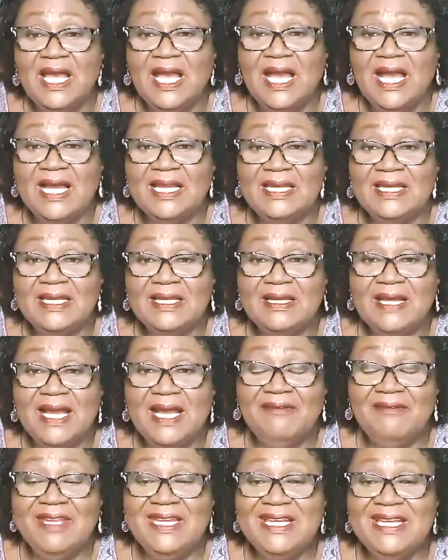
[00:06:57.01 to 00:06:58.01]
And
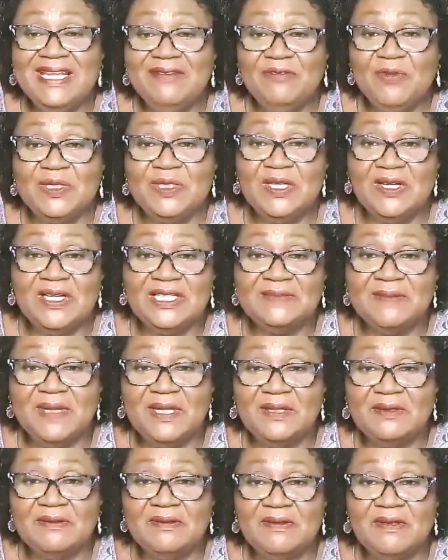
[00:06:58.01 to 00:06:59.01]
having lived with your
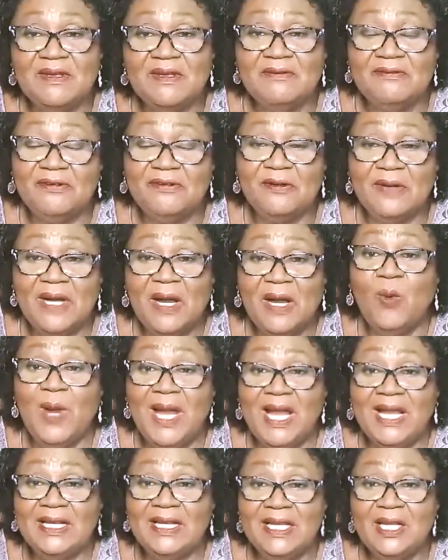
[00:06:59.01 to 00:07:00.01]
husband for a
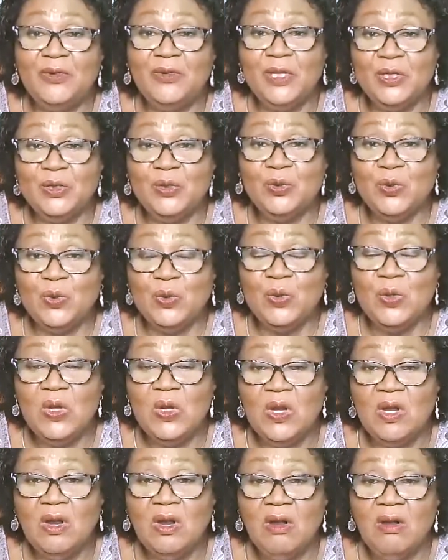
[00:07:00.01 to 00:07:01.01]
while, you'll know
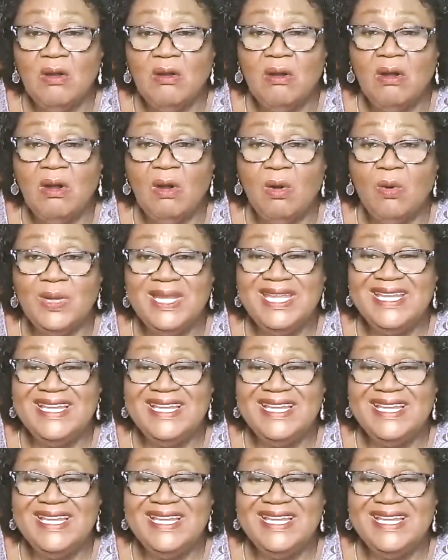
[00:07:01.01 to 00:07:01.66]
how he